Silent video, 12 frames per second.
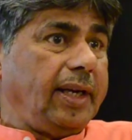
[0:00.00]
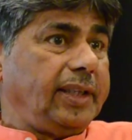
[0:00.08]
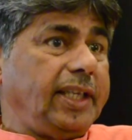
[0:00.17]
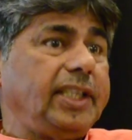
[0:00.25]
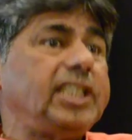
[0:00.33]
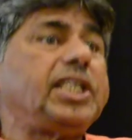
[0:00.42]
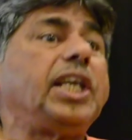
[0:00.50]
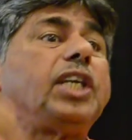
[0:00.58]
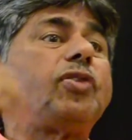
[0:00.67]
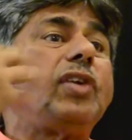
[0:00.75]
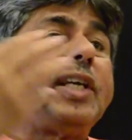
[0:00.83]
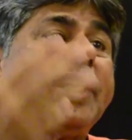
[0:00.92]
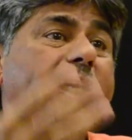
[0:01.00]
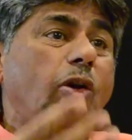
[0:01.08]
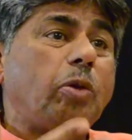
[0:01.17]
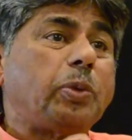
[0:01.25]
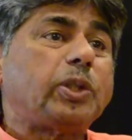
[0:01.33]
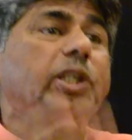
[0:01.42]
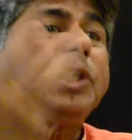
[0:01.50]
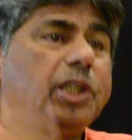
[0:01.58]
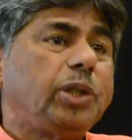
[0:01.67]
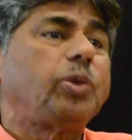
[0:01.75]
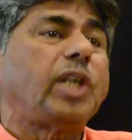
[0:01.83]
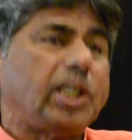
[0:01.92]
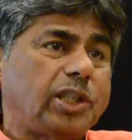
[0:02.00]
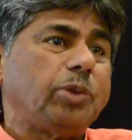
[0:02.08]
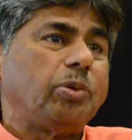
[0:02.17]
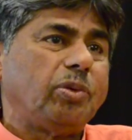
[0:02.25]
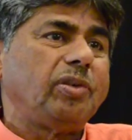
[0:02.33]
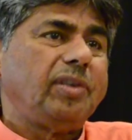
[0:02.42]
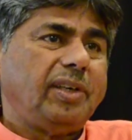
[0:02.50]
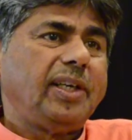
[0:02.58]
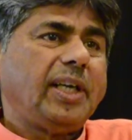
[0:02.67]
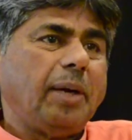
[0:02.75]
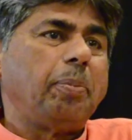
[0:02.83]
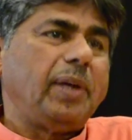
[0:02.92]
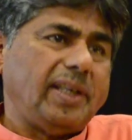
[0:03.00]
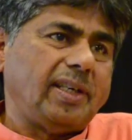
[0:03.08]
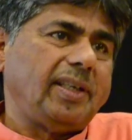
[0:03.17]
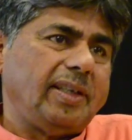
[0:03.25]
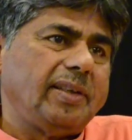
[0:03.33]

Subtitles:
then the state will get an opportunity to crush you completely.